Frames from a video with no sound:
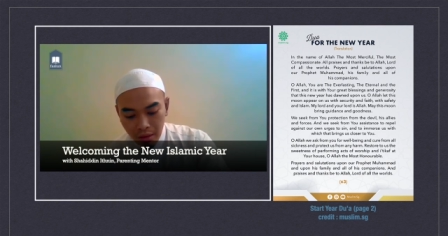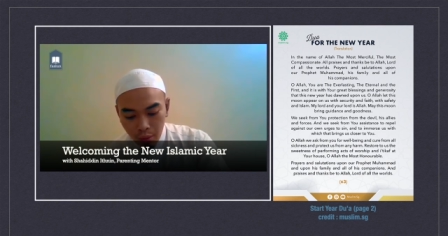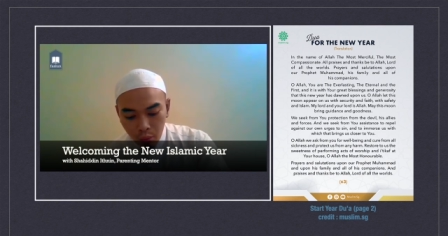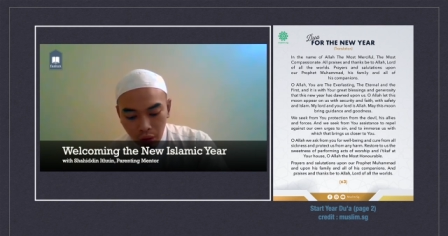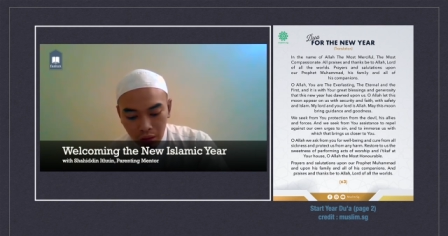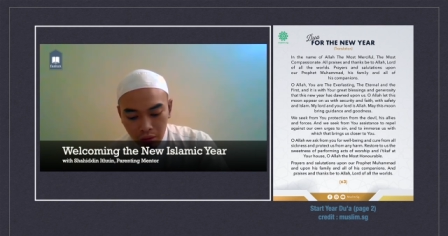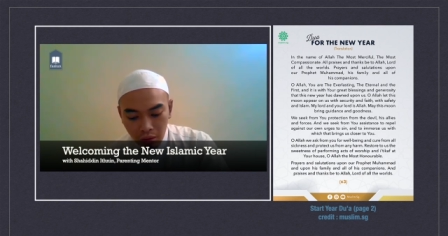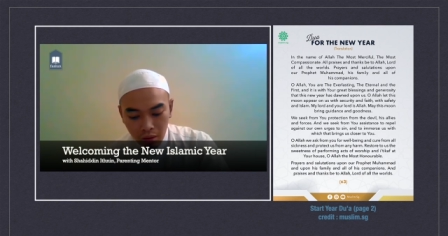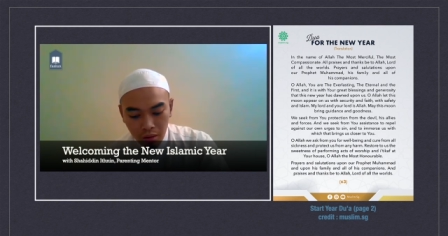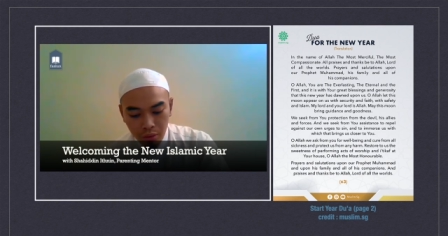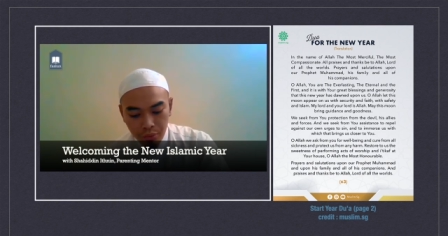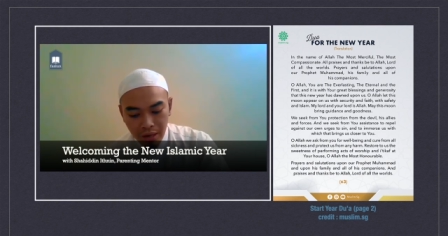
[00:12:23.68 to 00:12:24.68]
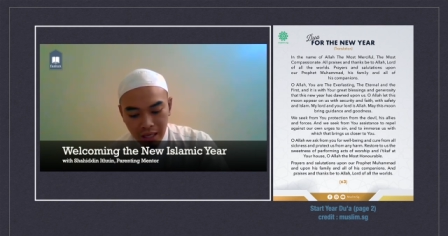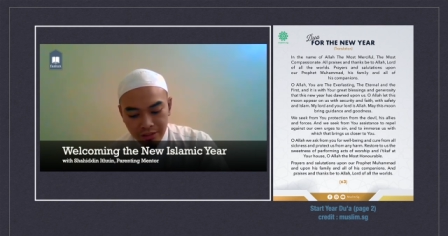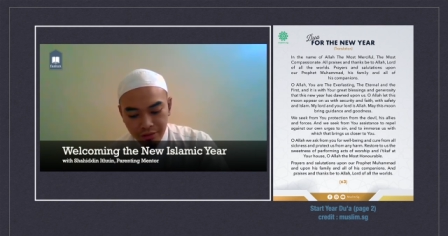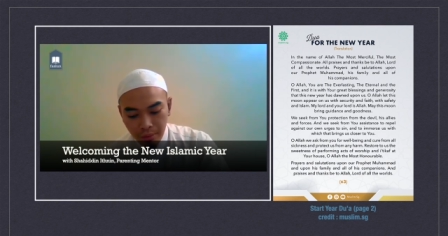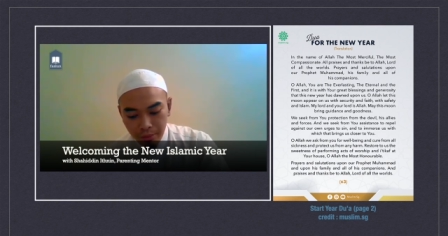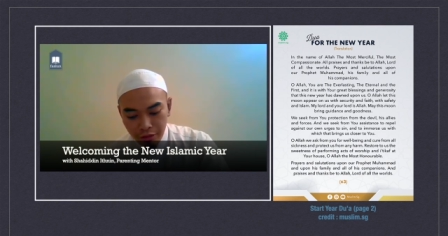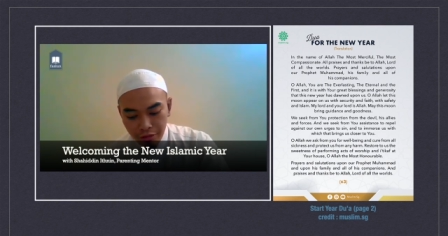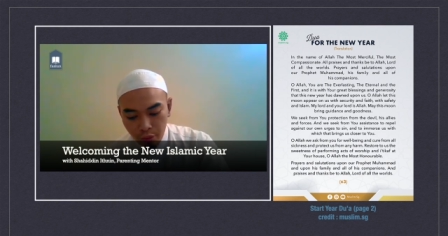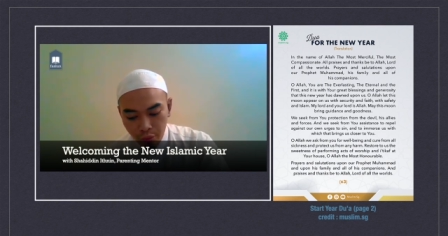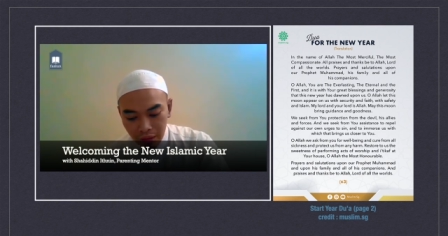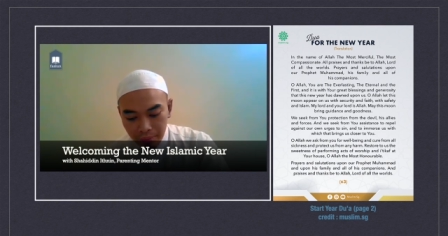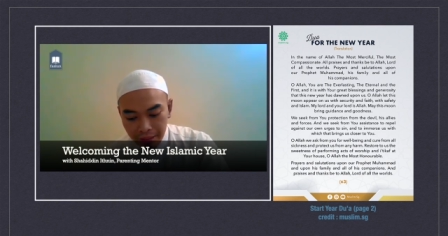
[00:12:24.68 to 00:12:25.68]
O Allah, we ask from you
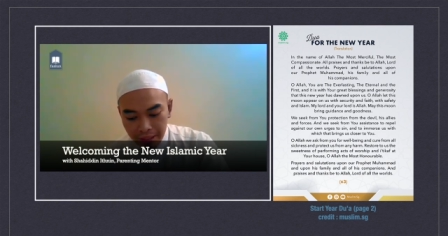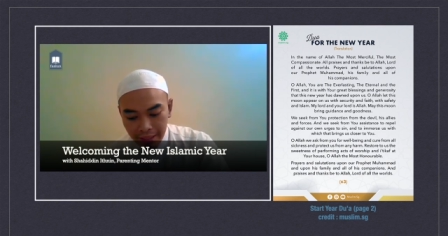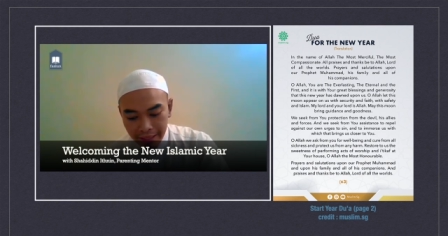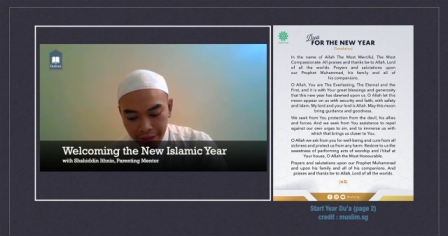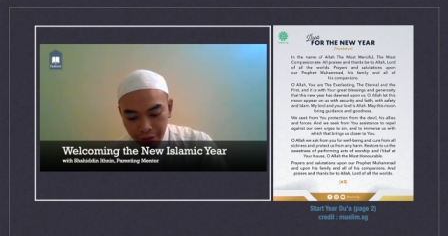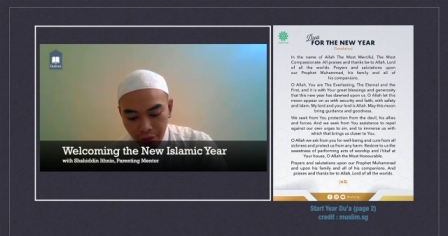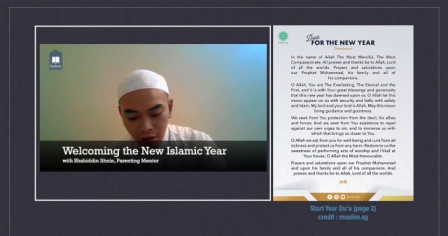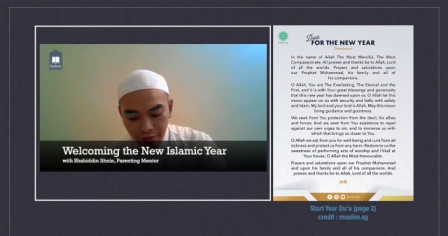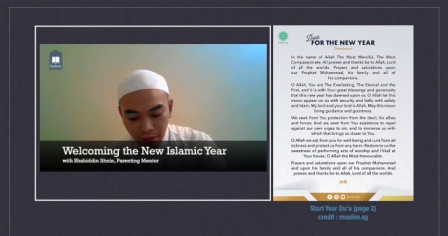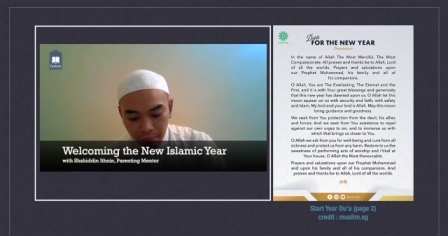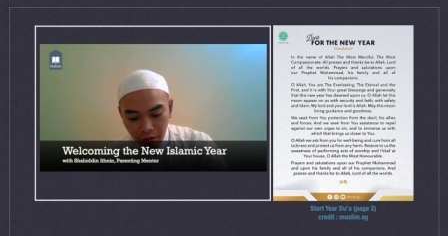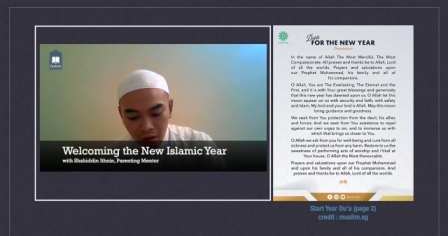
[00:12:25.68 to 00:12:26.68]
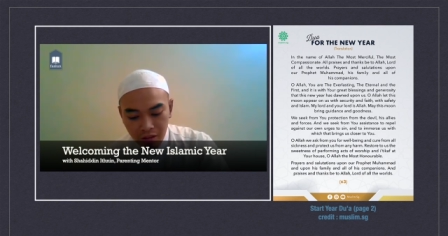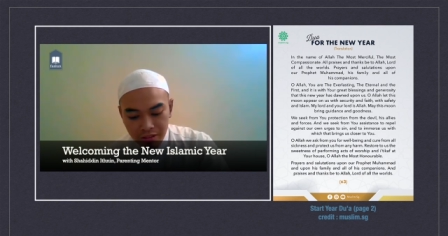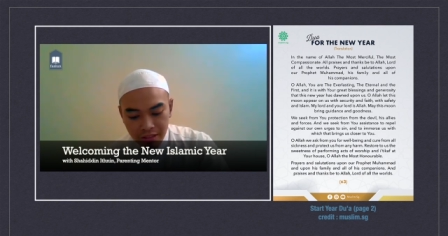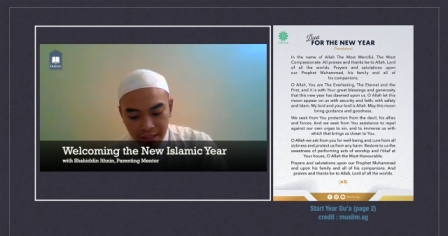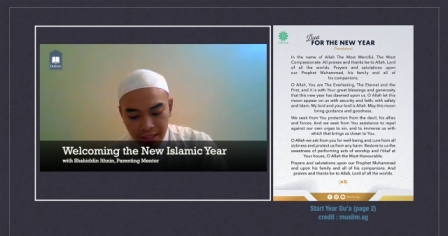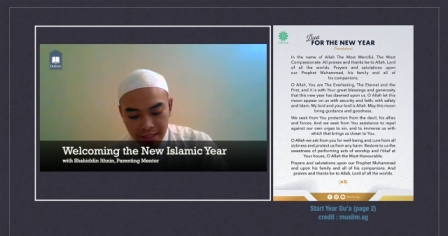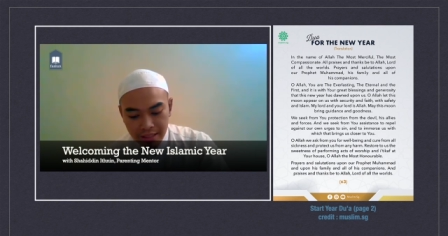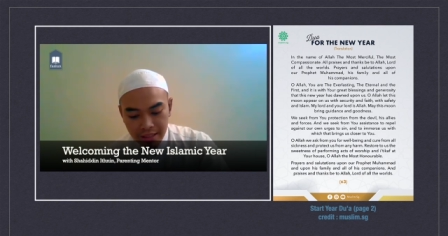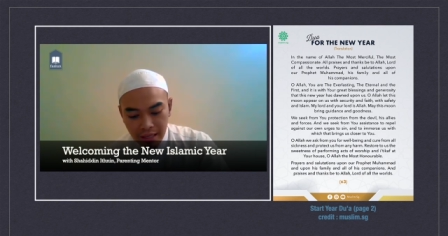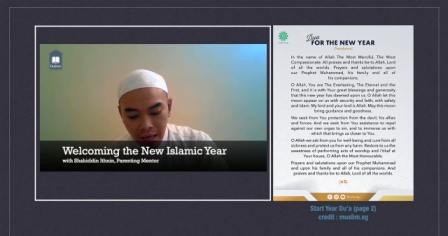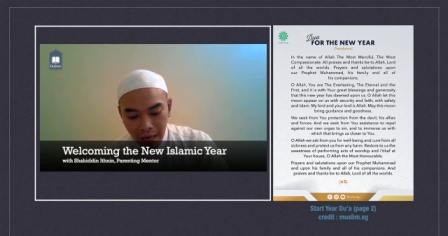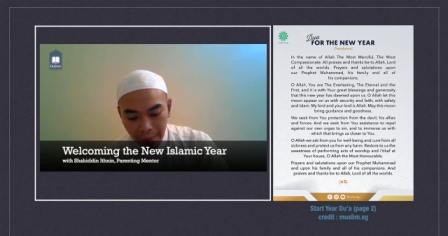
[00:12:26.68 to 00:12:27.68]
for well-being and cure from all
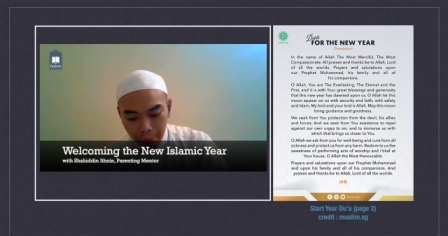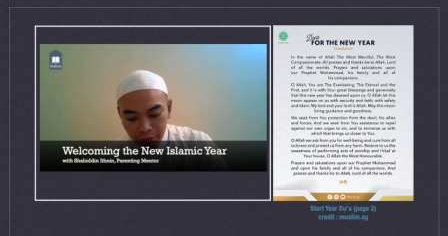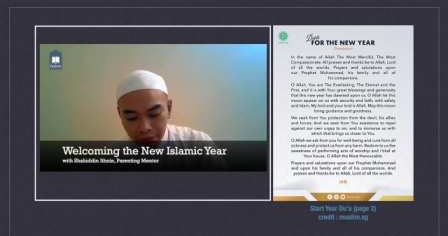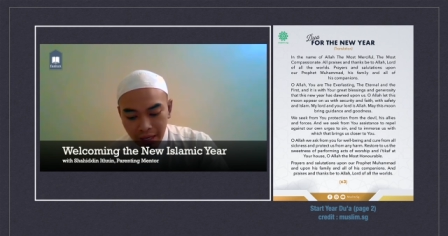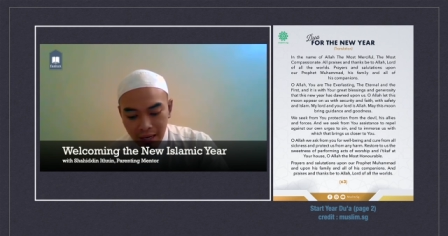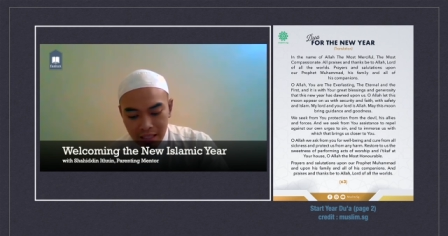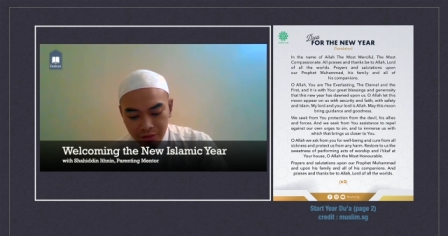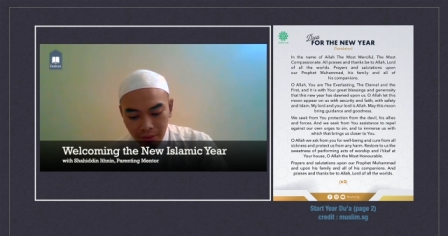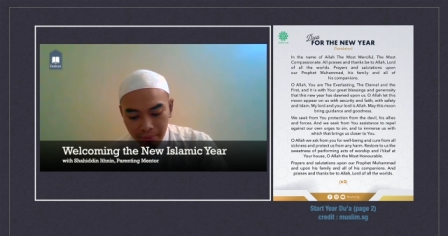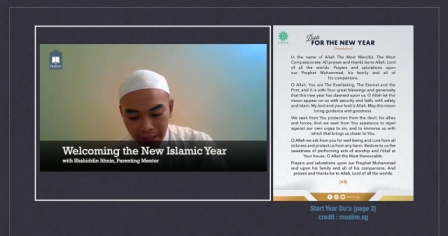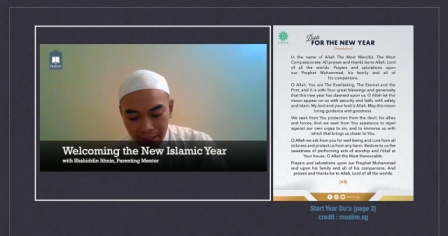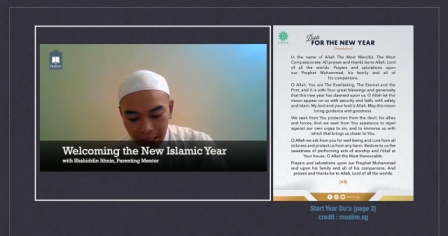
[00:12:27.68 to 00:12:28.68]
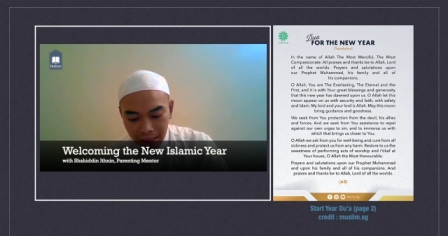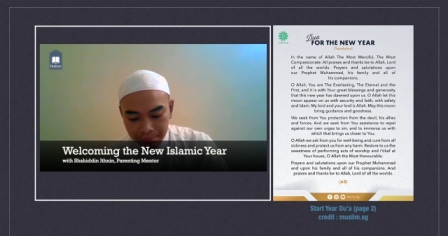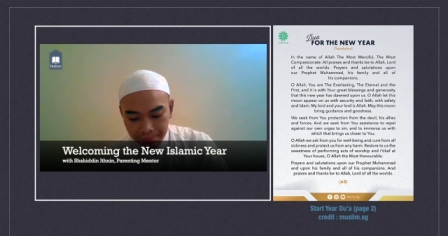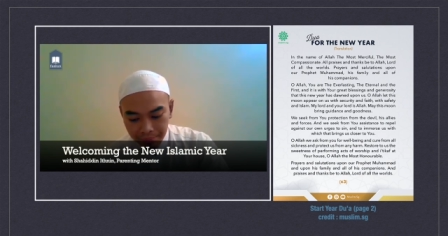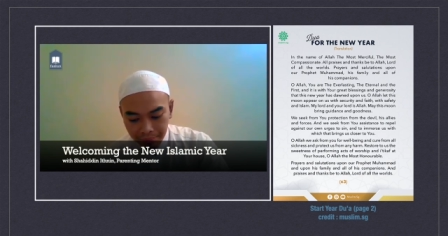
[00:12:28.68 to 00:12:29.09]
sickness and protect us from any harm.